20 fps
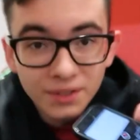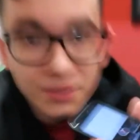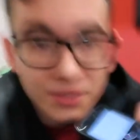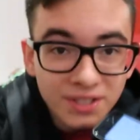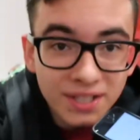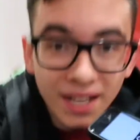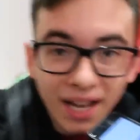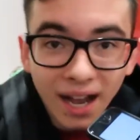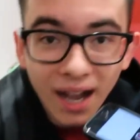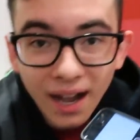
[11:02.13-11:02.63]
You
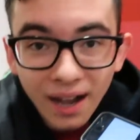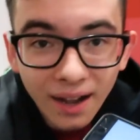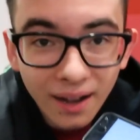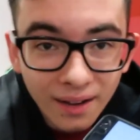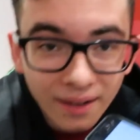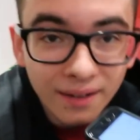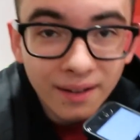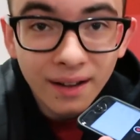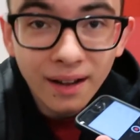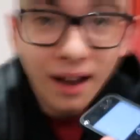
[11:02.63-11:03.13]
see, uh,
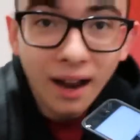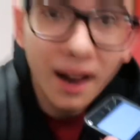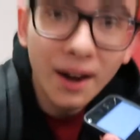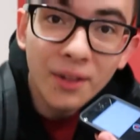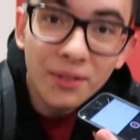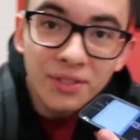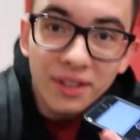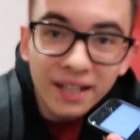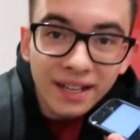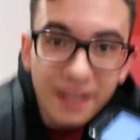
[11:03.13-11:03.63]
I
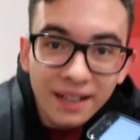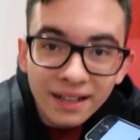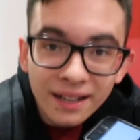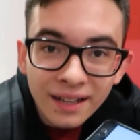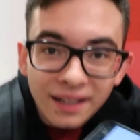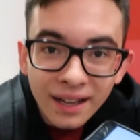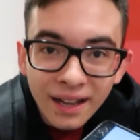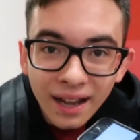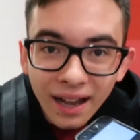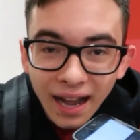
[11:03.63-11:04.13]
don't think
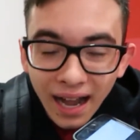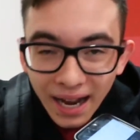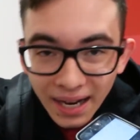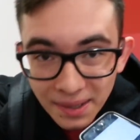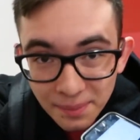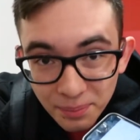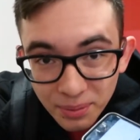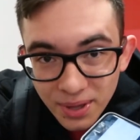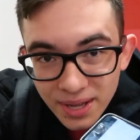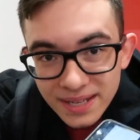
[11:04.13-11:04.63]
I
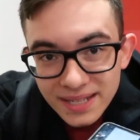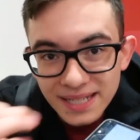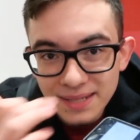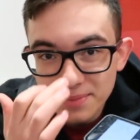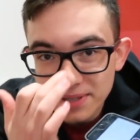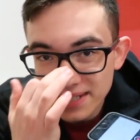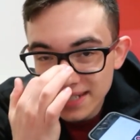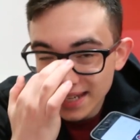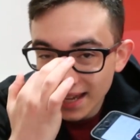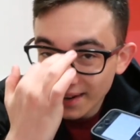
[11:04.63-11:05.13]
could play
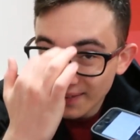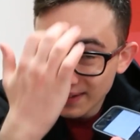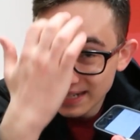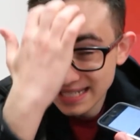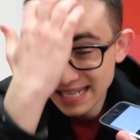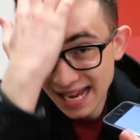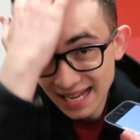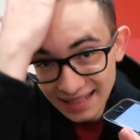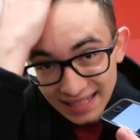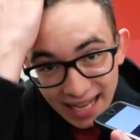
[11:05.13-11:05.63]
DBZ. I don't
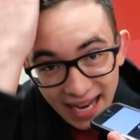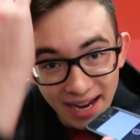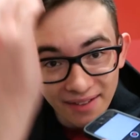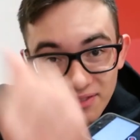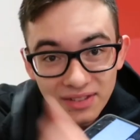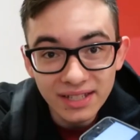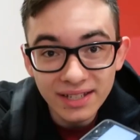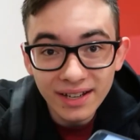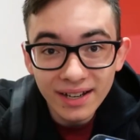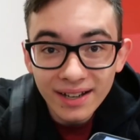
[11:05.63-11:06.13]
exactly
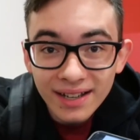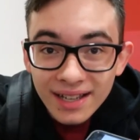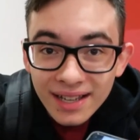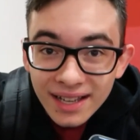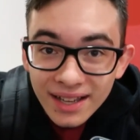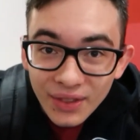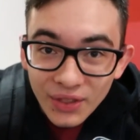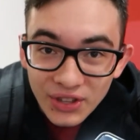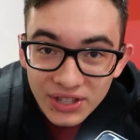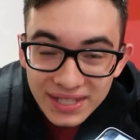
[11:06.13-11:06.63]
have the
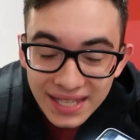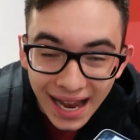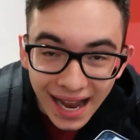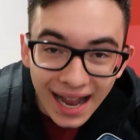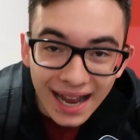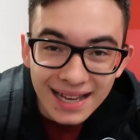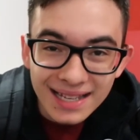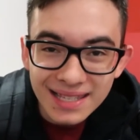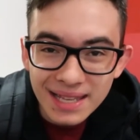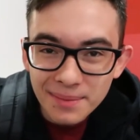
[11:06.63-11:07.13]
uh, the
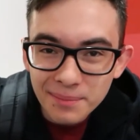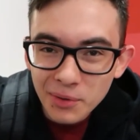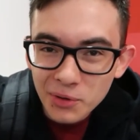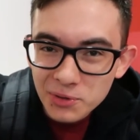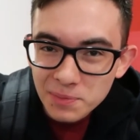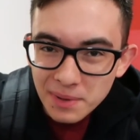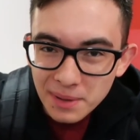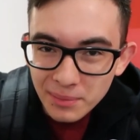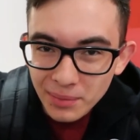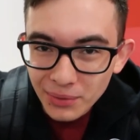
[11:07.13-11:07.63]
ties that
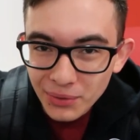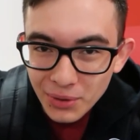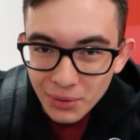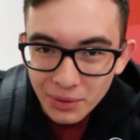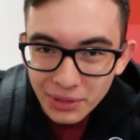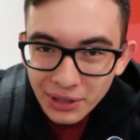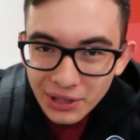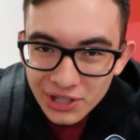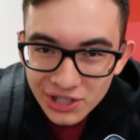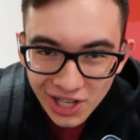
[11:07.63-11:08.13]
most people do
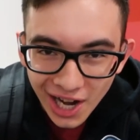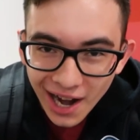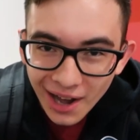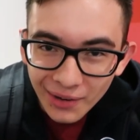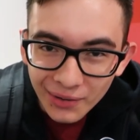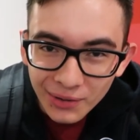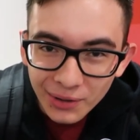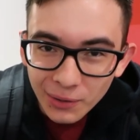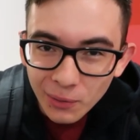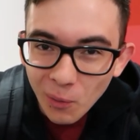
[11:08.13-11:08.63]
with their
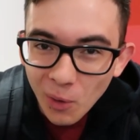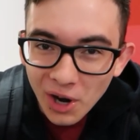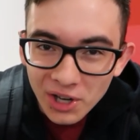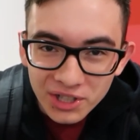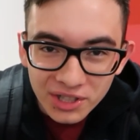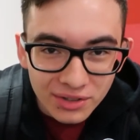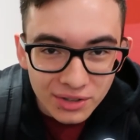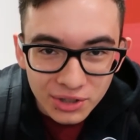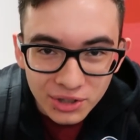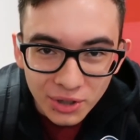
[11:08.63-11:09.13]
childhood
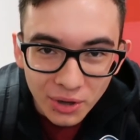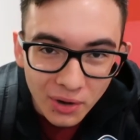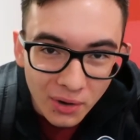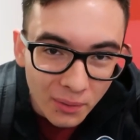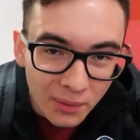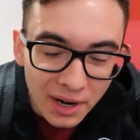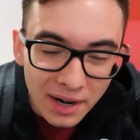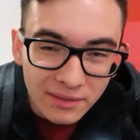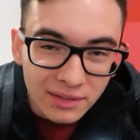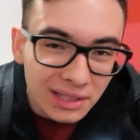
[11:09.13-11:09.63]
watching the show
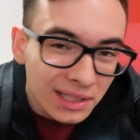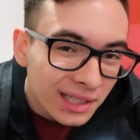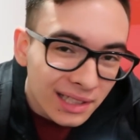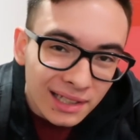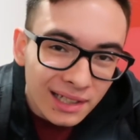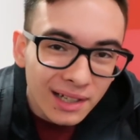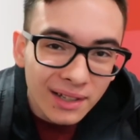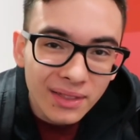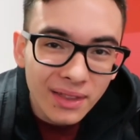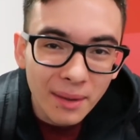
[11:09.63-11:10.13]
or whatever.
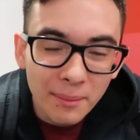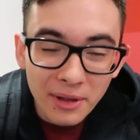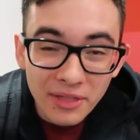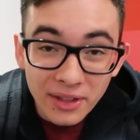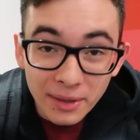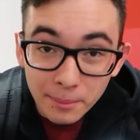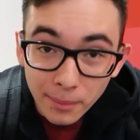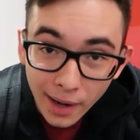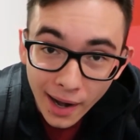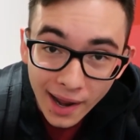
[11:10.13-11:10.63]
Not my
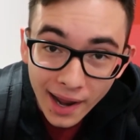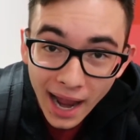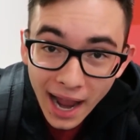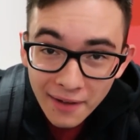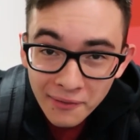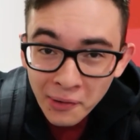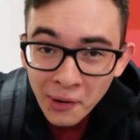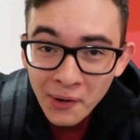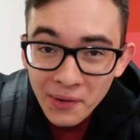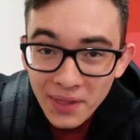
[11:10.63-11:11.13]
thing. But I
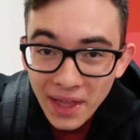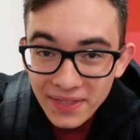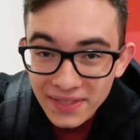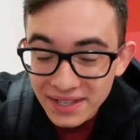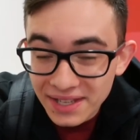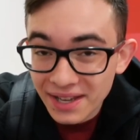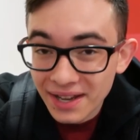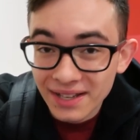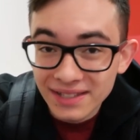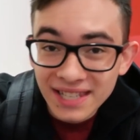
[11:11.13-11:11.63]
have heard that
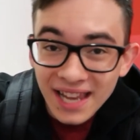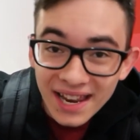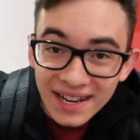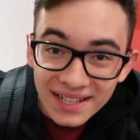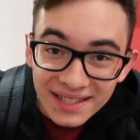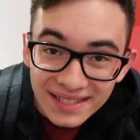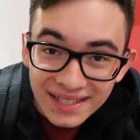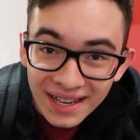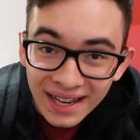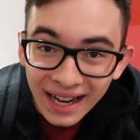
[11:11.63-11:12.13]
the uh,
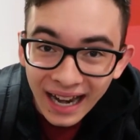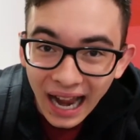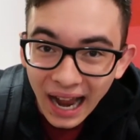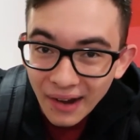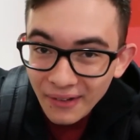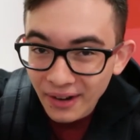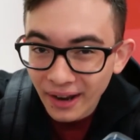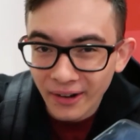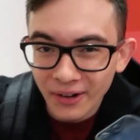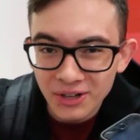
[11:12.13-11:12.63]
attendance
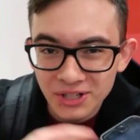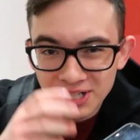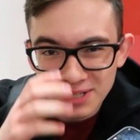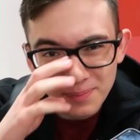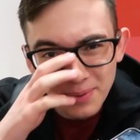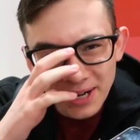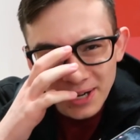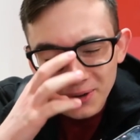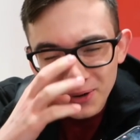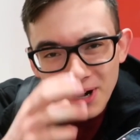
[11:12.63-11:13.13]
out in R G is
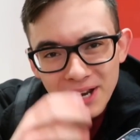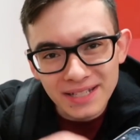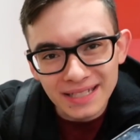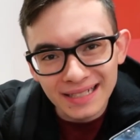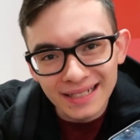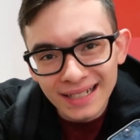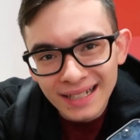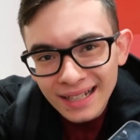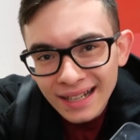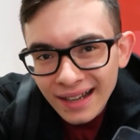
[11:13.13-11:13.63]
pretty
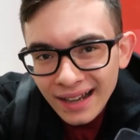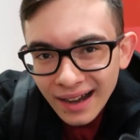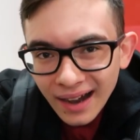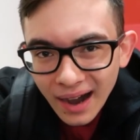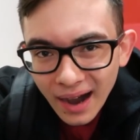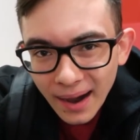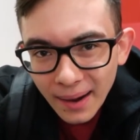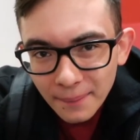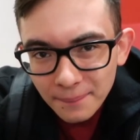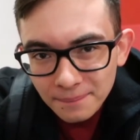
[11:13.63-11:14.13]
crazy.
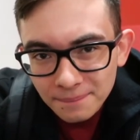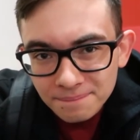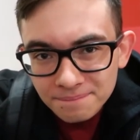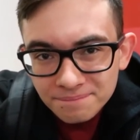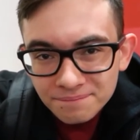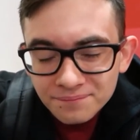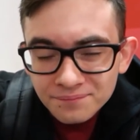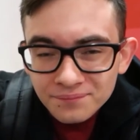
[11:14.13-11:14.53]
Um,